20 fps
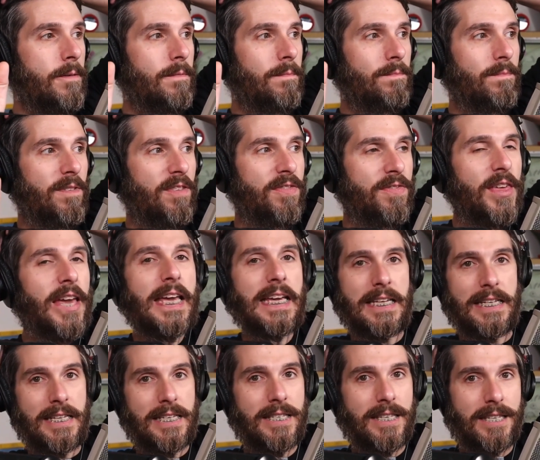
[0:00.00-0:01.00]

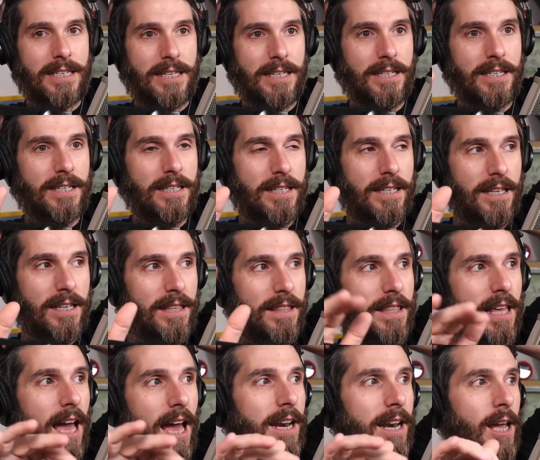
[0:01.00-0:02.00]
things
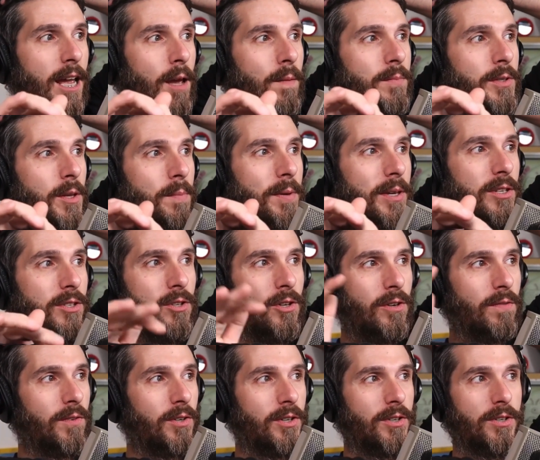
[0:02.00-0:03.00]
that MCP
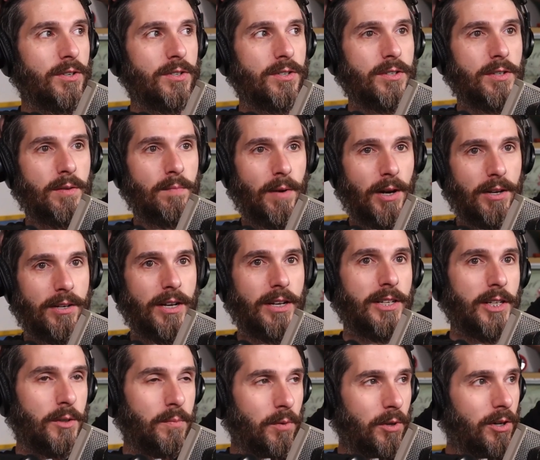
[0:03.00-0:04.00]
servers, model
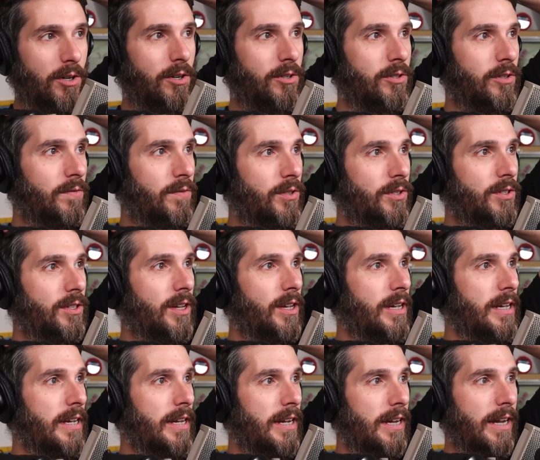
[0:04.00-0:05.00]
context protocol servers,
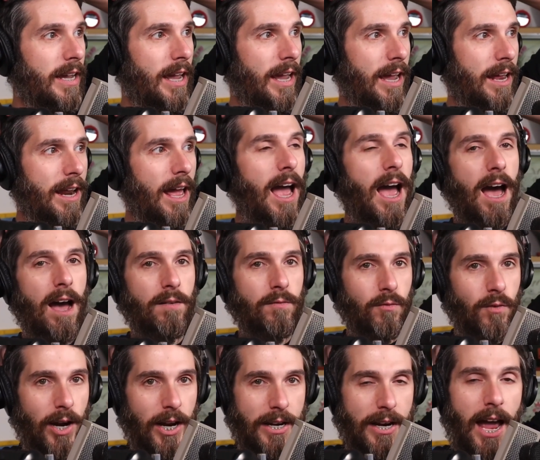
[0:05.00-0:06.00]
can have.
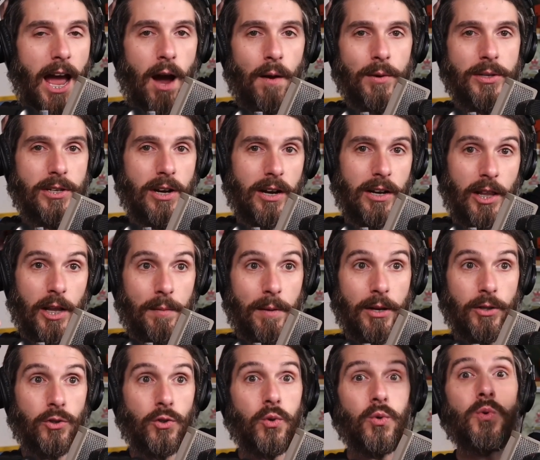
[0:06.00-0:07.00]
Right now, we talk a lot
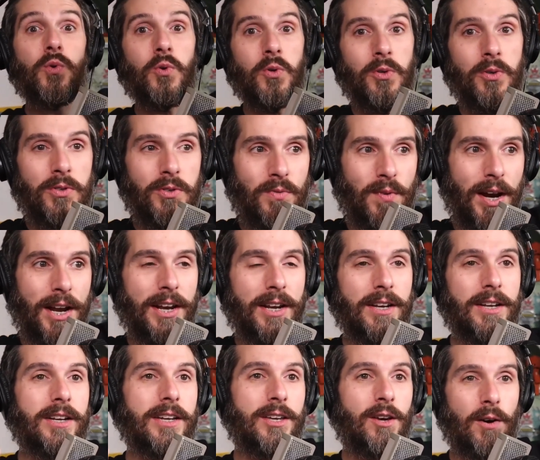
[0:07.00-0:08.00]
about tools, right?
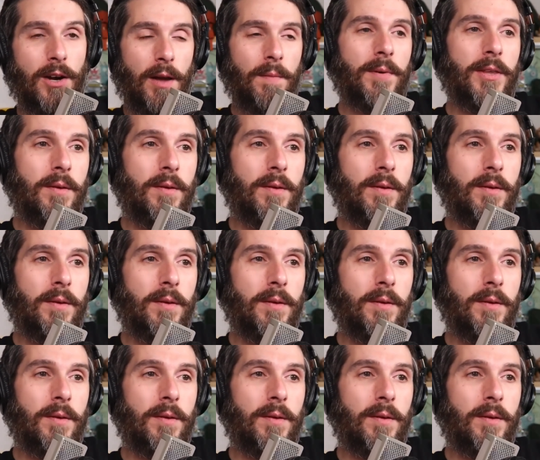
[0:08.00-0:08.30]
Go get me the